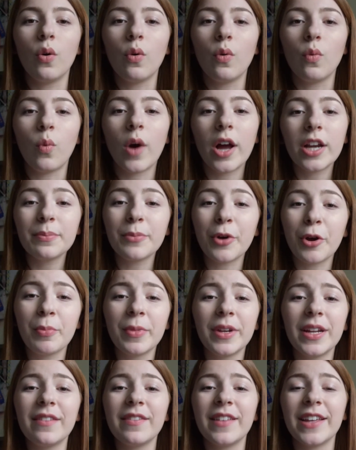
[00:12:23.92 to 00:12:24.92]
One
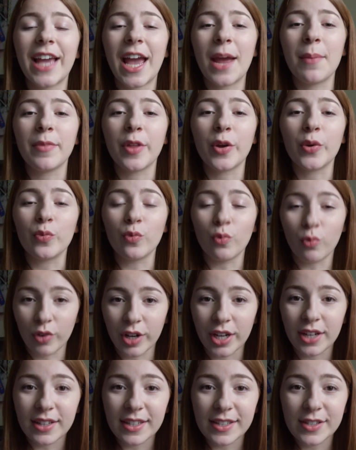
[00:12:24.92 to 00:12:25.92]
moment in the game that
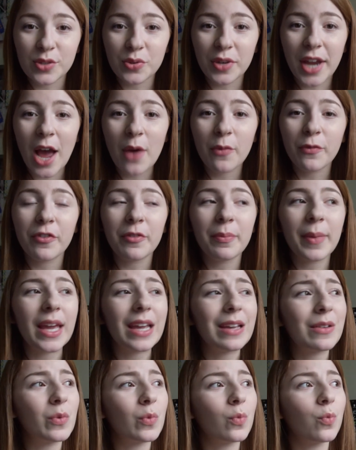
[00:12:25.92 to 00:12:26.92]
really stood out for
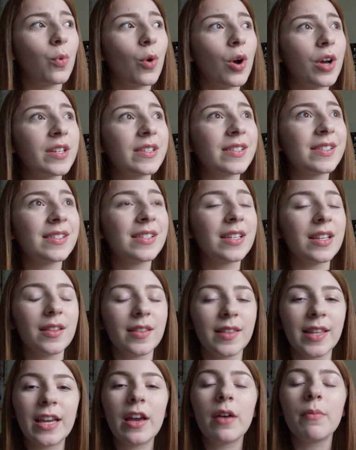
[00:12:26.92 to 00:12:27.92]
me was
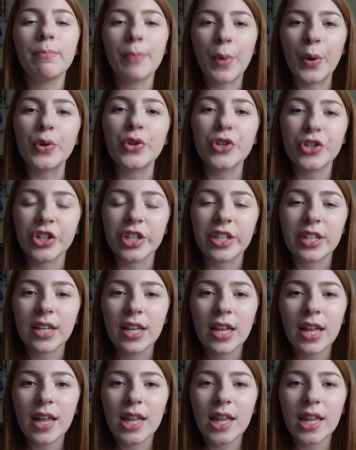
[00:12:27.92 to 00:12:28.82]
the emotion